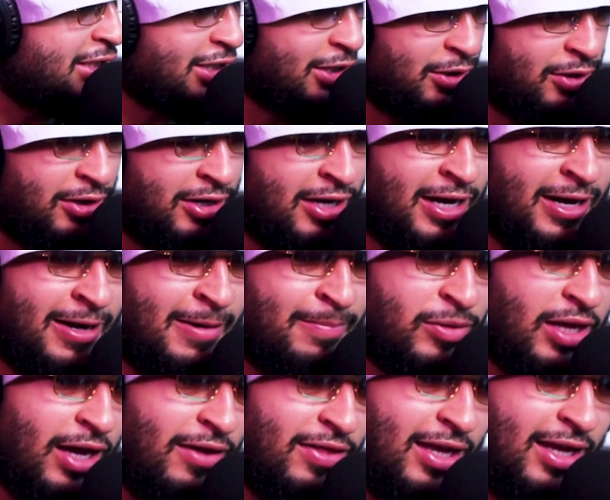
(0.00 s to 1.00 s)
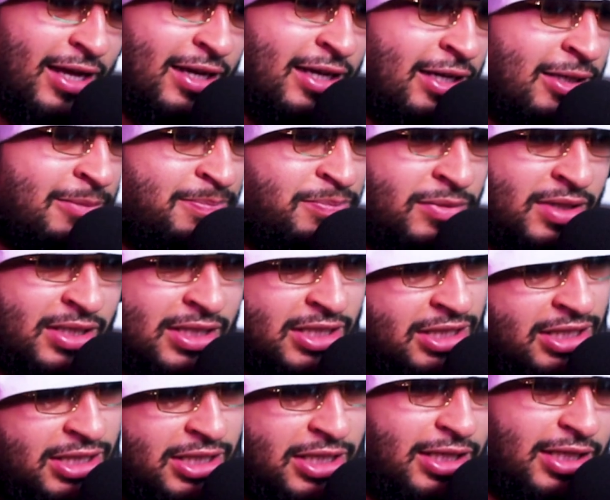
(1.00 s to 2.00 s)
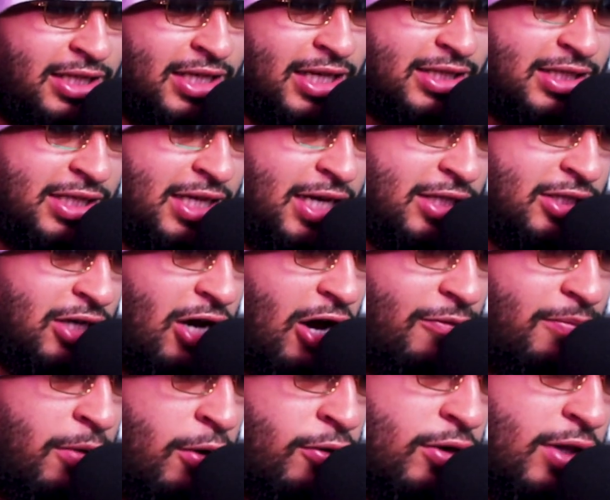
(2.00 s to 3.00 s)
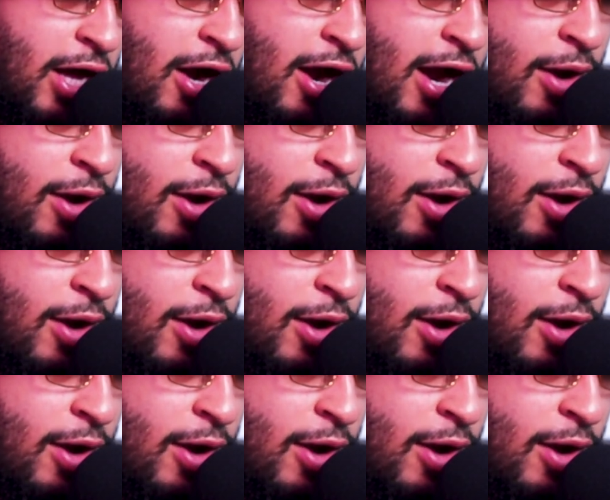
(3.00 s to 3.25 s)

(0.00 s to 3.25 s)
other, and then she gets kicked off, bro. They're like, all right,